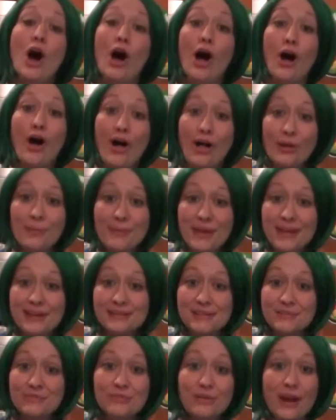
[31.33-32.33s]
almond
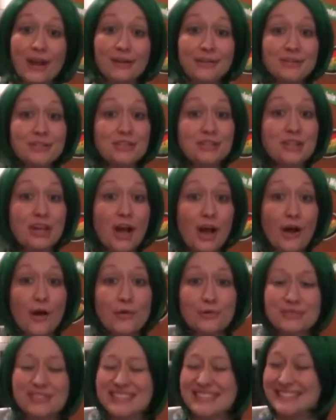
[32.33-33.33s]
French
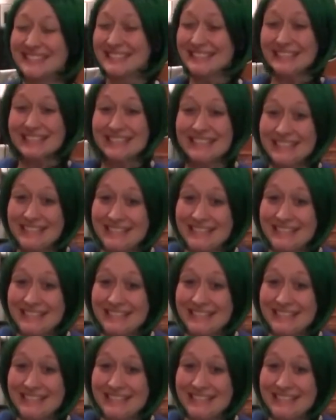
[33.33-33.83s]
toast.